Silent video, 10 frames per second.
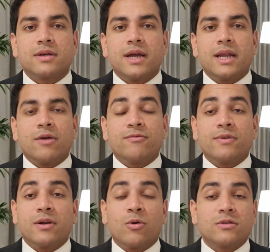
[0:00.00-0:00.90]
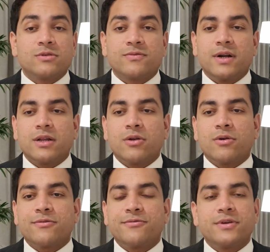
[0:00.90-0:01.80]
and I also felt a
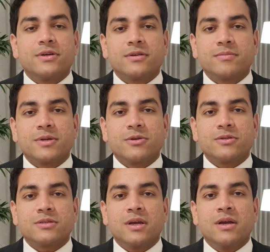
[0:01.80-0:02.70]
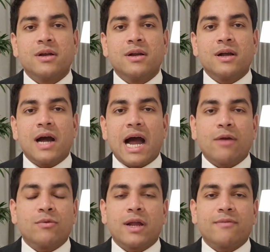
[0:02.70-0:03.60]
lot of fear, because
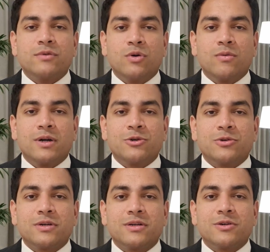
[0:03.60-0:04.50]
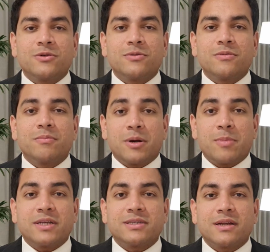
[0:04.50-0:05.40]
I would have no one to turn to but
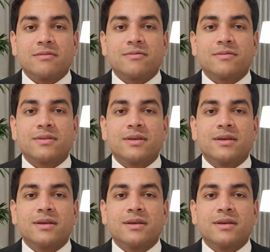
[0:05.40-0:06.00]
myself.